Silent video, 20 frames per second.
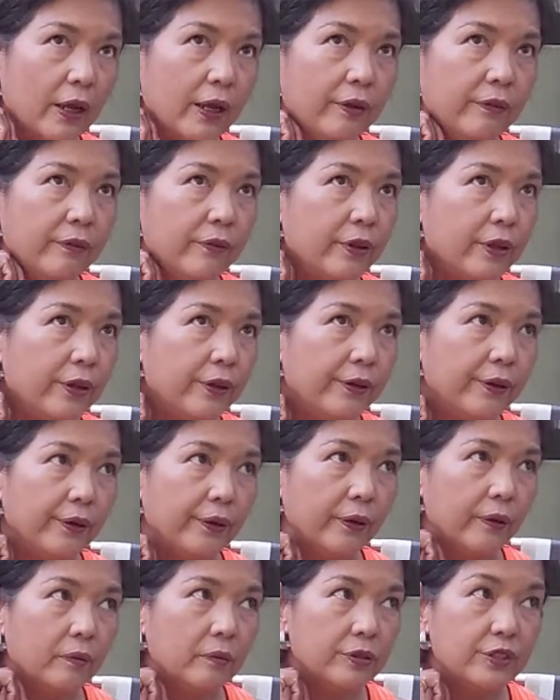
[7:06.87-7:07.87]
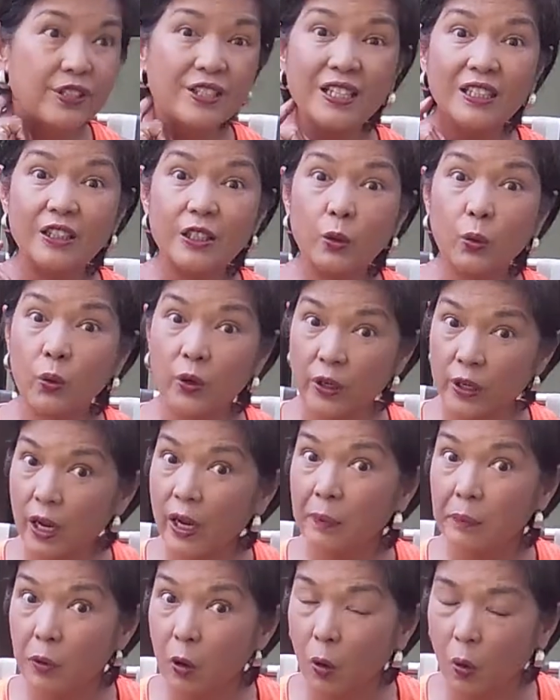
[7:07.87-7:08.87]
in the city where
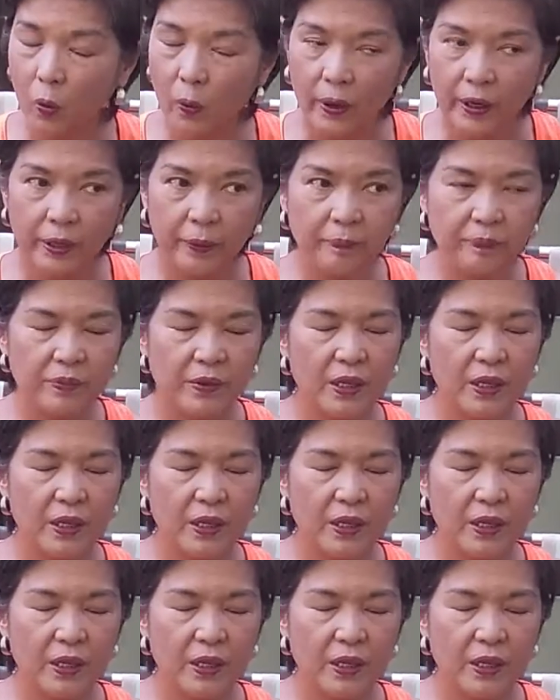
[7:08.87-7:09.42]
I'm going.